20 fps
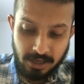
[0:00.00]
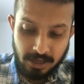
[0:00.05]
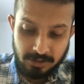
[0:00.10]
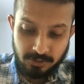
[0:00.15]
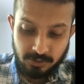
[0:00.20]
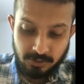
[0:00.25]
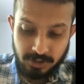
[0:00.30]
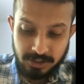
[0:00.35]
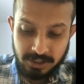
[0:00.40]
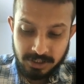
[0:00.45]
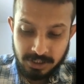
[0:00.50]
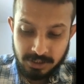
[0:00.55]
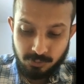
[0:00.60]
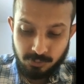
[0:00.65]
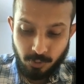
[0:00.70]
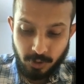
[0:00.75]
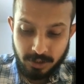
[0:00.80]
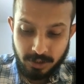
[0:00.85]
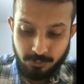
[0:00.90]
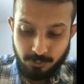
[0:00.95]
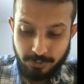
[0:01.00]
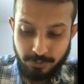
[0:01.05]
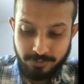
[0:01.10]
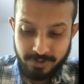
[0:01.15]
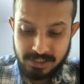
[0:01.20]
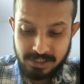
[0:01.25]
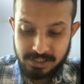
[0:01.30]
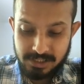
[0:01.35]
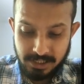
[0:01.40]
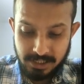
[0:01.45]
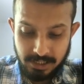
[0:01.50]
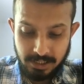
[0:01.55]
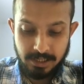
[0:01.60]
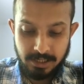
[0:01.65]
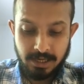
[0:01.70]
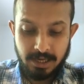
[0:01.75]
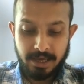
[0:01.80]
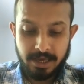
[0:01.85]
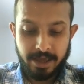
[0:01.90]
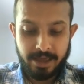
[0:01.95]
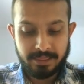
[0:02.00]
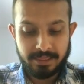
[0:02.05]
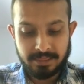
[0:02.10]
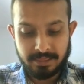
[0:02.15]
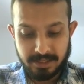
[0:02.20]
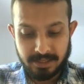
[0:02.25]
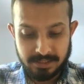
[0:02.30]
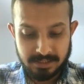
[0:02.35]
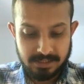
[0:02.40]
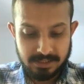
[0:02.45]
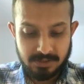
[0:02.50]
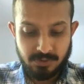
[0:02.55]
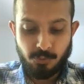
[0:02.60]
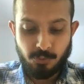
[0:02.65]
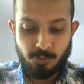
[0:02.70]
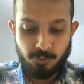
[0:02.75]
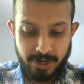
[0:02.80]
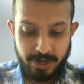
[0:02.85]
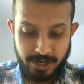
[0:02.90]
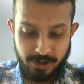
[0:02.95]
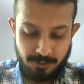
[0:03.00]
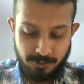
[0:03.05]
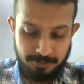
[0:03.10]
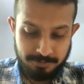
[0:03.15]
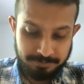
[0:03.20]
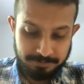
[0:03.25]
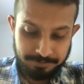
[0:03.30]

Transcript: So this is what we will see in this video.